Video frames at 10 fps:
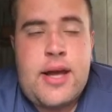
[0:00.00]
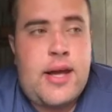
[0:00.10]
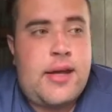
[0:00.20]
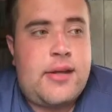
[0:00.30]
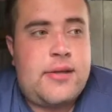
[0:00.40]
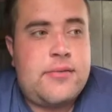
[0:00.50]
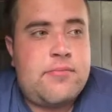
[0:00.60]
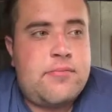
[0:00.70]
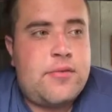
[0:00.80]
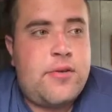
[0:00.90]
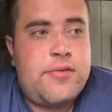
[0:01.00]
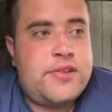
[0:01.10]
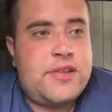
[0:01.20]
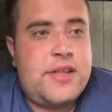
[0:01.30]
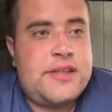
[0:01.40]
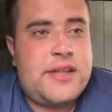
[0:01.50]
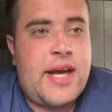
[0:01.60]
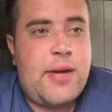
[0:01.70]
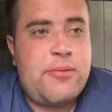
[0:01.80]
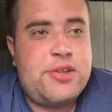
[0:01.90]
And obviously this
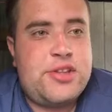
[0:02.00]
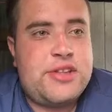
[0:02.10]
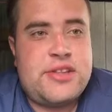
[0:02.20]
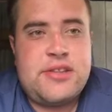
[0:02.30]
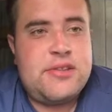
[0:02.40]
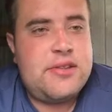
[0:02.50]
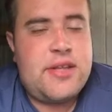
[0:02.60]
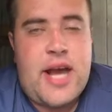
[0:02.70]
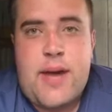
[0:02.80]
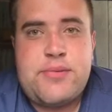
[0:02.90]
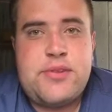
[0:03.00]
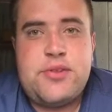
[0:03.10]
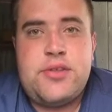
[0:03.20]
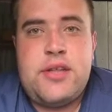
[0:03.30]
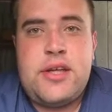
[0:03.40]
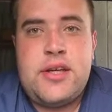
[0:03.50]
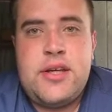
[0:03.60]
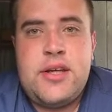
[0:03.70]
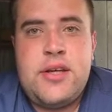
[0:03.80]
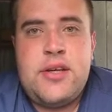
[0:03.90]
game was just absolutely
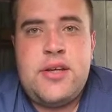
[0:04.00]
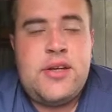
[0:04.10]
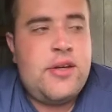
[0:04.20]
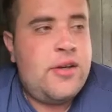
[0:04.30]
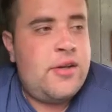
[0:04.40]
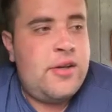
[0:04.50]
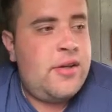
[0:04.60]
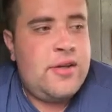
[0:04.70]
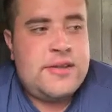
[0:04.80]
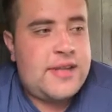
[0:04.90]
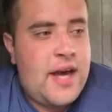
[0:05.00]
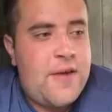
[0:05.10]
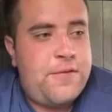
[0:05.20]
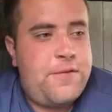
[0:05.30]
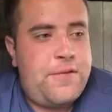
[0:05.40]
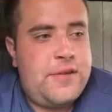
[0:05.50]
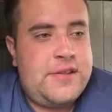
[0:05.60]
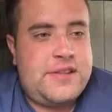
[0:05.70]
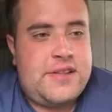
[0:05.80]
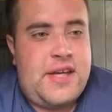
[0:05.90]
tough
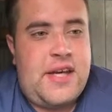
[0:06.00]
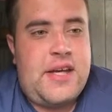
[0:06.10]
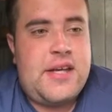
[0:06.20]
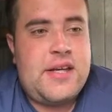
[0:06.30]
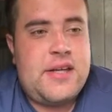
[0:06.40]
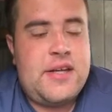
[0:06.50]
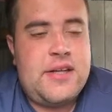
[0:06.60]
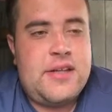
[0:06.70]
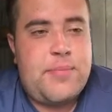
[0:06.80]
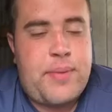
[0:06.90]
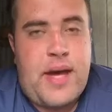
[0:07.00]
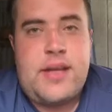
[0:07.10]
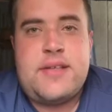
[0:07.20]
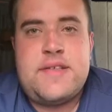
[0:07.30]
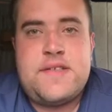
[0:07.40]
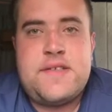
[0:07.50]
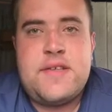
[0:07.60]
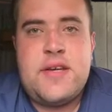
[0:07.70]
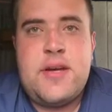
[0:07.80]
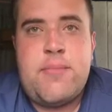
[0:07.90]
to see the Panthers
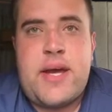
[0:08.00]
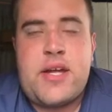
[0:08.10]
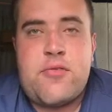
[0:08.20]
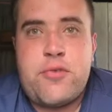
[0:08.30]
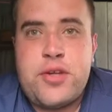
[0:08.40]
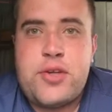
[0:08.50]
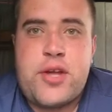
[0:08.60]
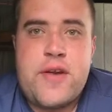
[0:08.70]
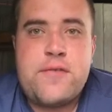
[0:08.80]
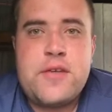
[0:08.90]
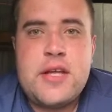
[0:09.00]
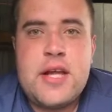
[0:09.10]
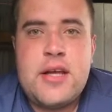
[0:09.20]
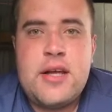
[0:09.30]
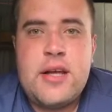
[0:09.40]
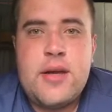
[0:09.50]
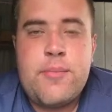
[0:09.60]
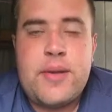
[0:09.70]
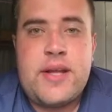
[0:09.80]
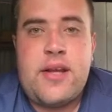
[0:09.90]
making a really good effort.
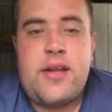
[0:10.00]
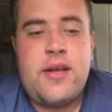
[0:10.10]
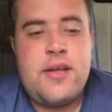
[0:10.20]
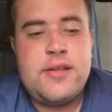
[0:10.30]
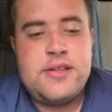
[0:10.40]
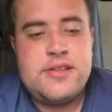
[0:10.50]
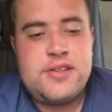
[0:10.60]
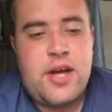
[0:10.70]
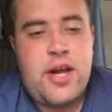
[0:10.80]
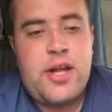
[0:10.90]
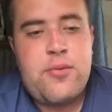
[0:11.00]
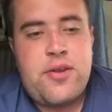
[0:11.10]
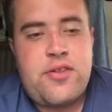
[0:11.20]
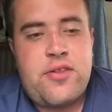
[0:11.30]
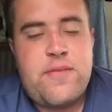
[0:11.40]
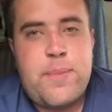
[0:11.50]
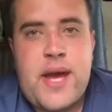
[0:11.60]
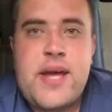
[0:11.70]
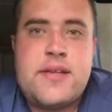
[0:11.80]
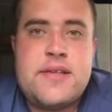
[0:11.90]
But then starting with the
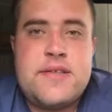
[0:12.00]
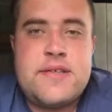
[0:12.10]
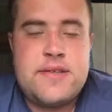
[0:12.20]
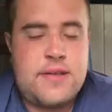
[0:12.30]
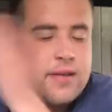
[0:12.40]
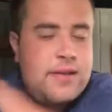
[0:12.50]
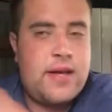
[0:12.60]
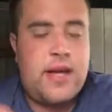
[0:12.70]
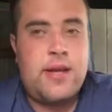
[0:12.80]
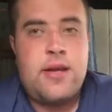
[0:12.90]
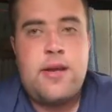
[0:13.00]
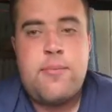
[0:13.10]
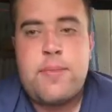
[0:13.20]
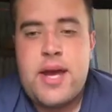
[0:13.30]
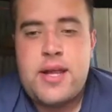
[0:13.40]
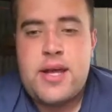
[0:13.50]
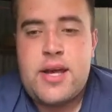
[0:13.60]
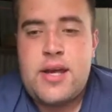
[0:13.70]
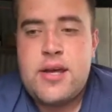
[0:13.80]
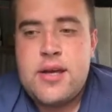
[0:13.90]
Panthers that made
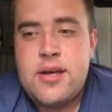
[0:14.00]
a